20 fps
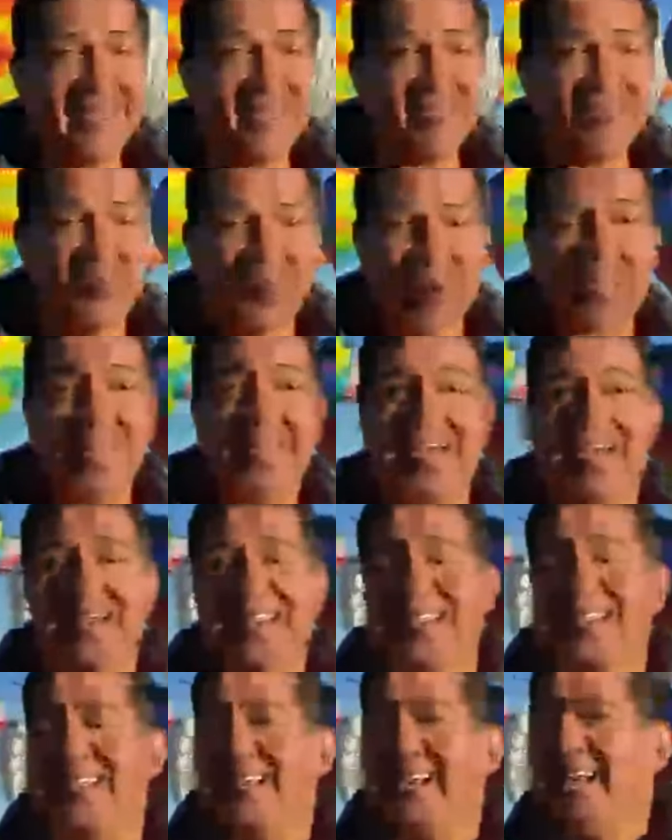with
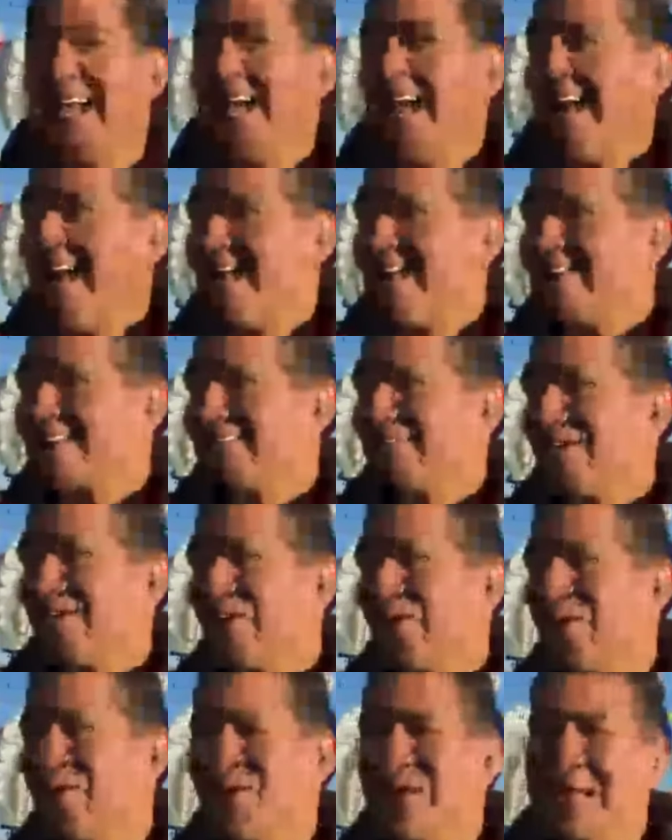us. And
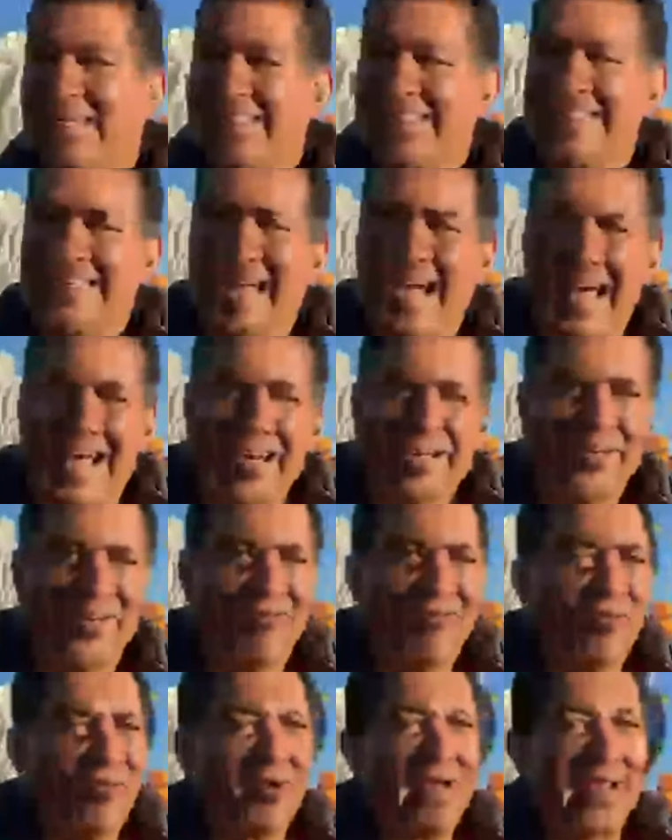so it's not a good
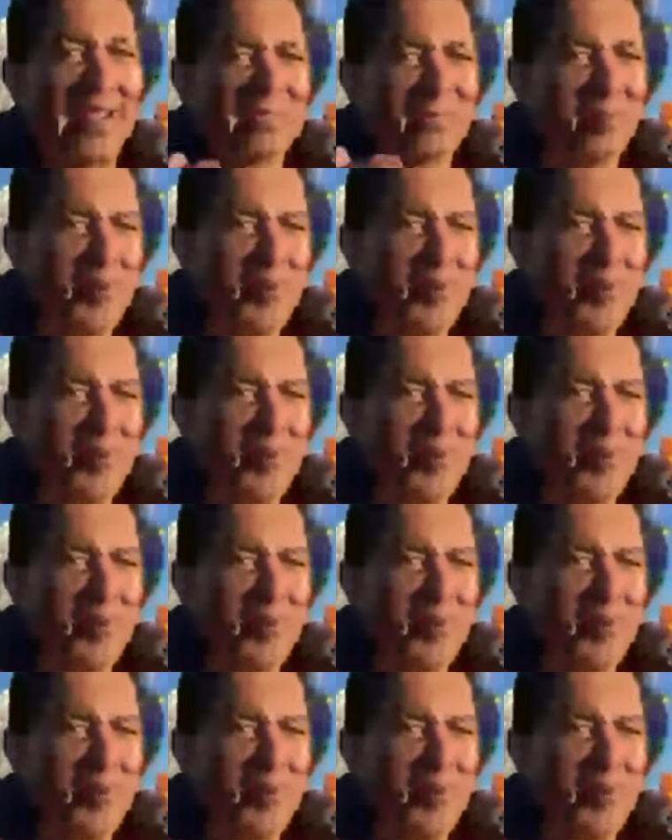forecast.